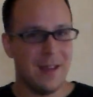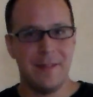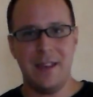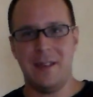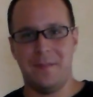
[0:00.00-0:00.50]

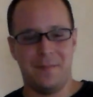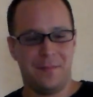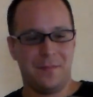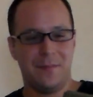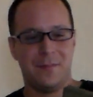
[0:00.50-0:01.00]
they
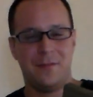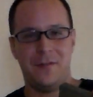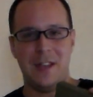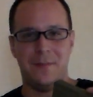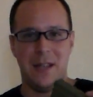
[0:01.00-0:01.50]

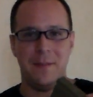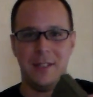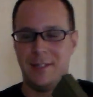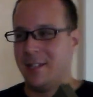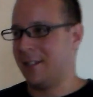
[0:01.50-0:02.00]
feed
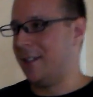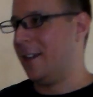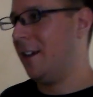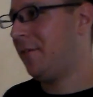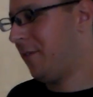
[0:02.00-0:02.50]
BBs decent
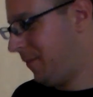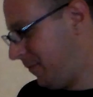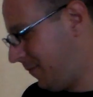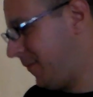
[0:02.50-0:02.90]
enough.